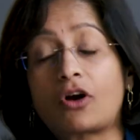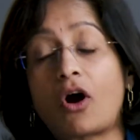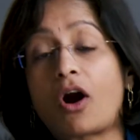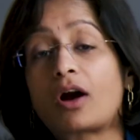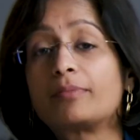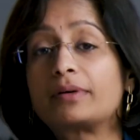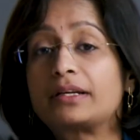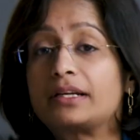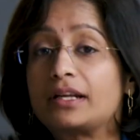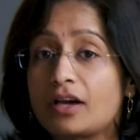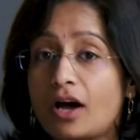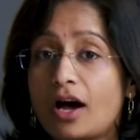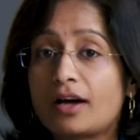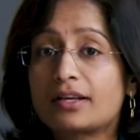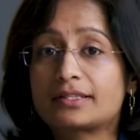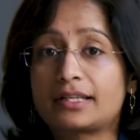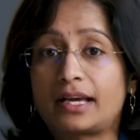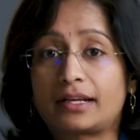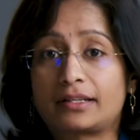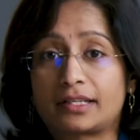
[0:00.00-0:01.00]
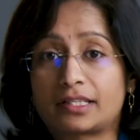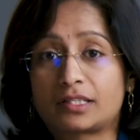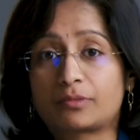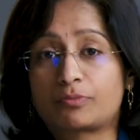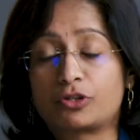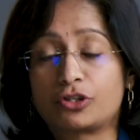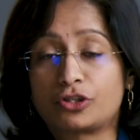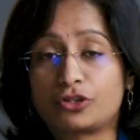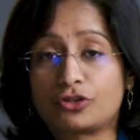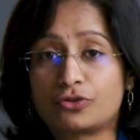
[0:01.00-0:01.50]
carbon dioxide that's
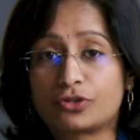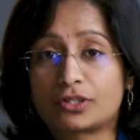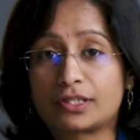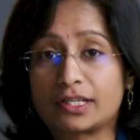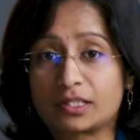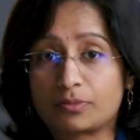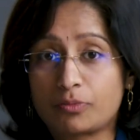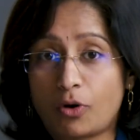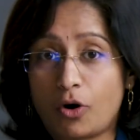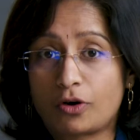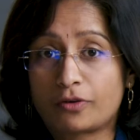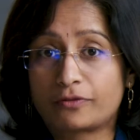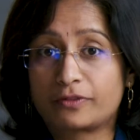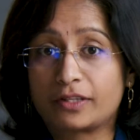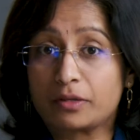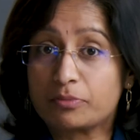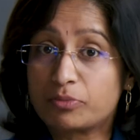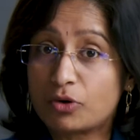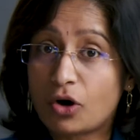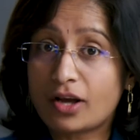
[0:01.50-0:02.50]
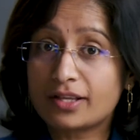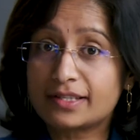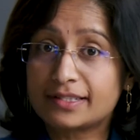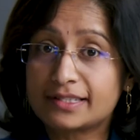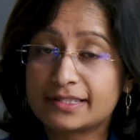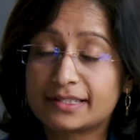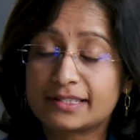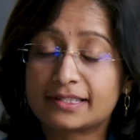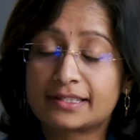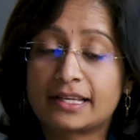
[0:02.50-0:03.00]
produced as part of that
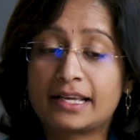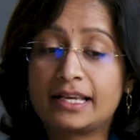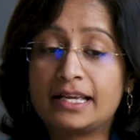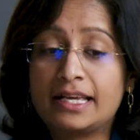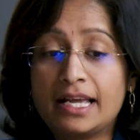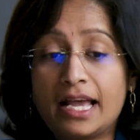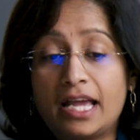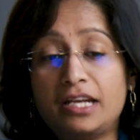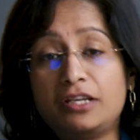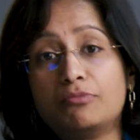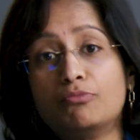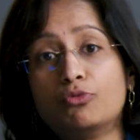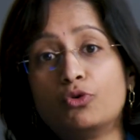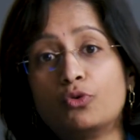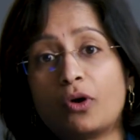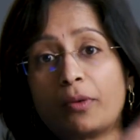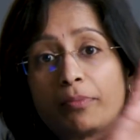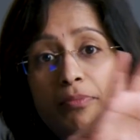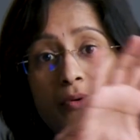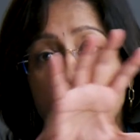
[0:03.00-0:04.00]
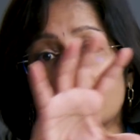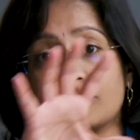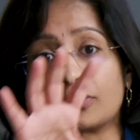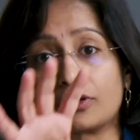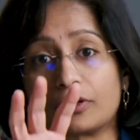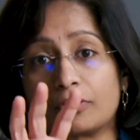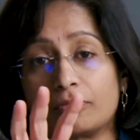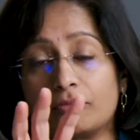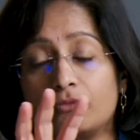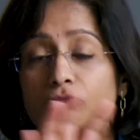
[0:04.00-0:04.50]
process, and you move up on
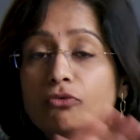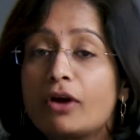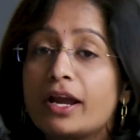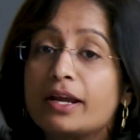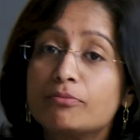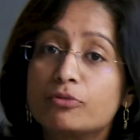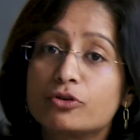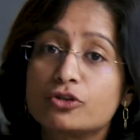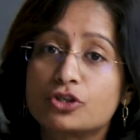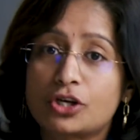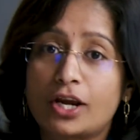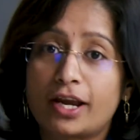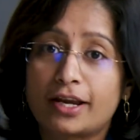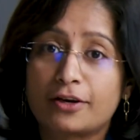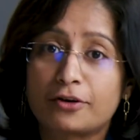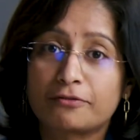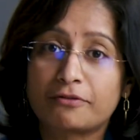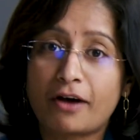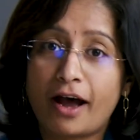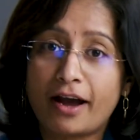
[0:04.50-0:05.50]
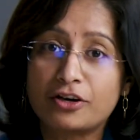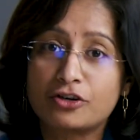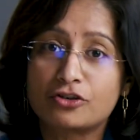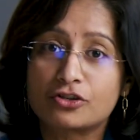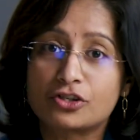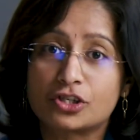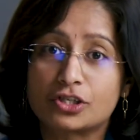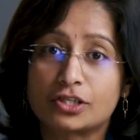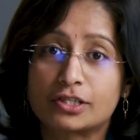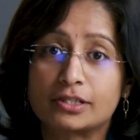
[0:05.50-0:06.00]
the rainbow chain of
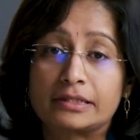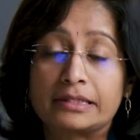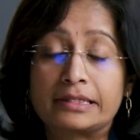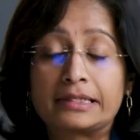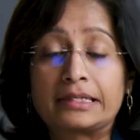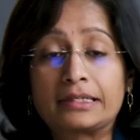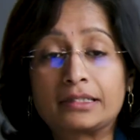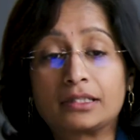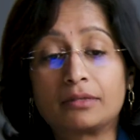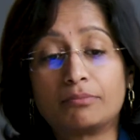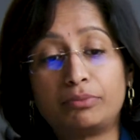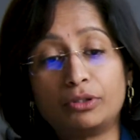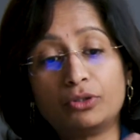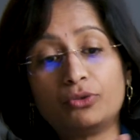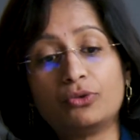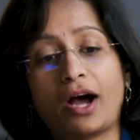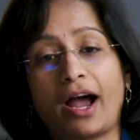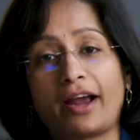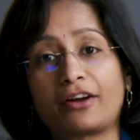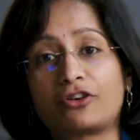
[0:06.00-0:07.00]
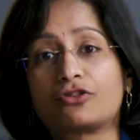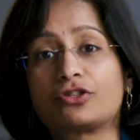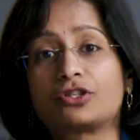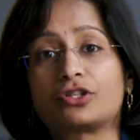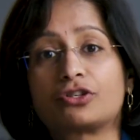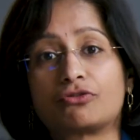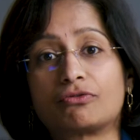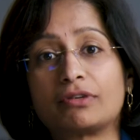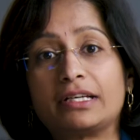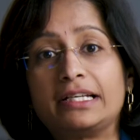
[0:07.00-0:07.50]
hydrogen. The blue
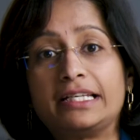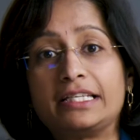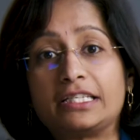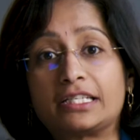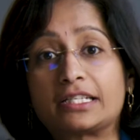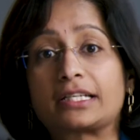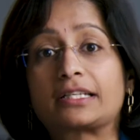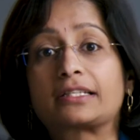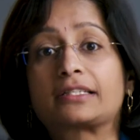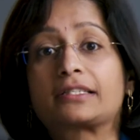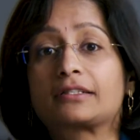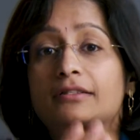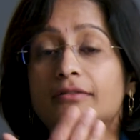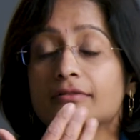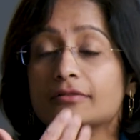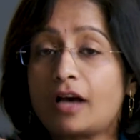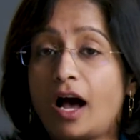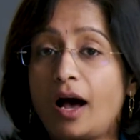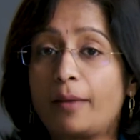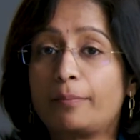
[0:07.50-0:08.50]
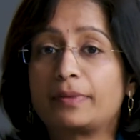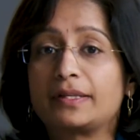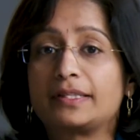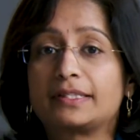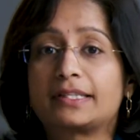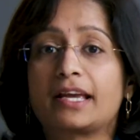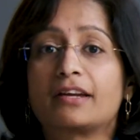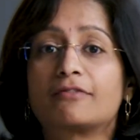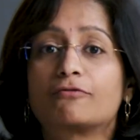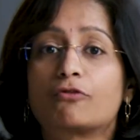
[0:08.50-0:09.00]
hydrogen really just
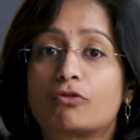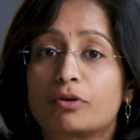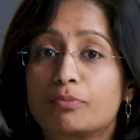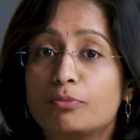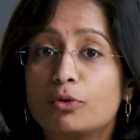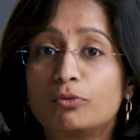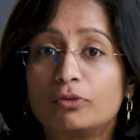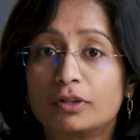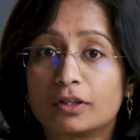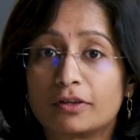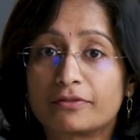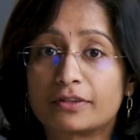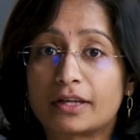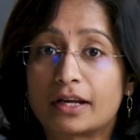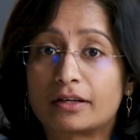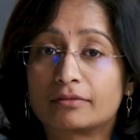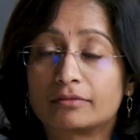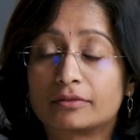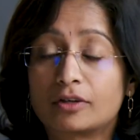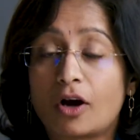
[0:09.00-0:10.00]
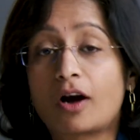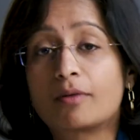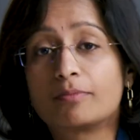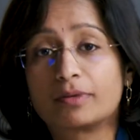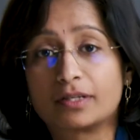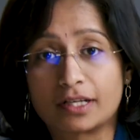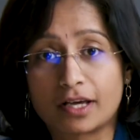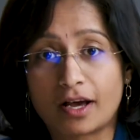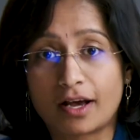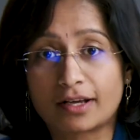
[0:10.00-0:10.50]
compensates for removal of that
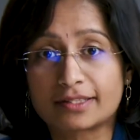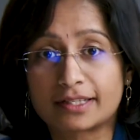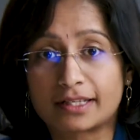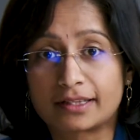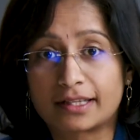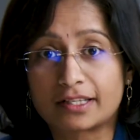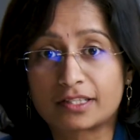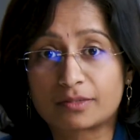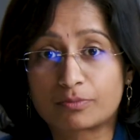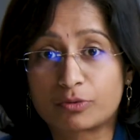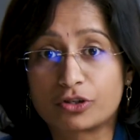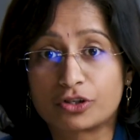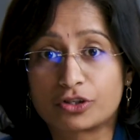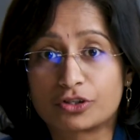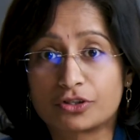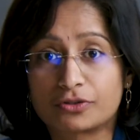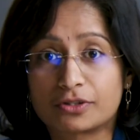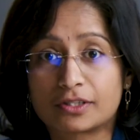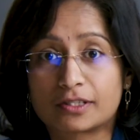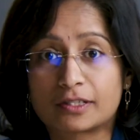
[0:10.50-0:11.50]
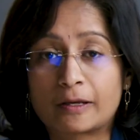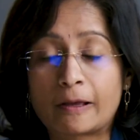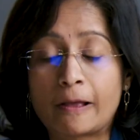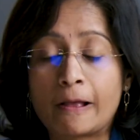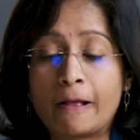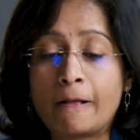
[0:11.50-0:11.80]
carbon dioxide that's produced.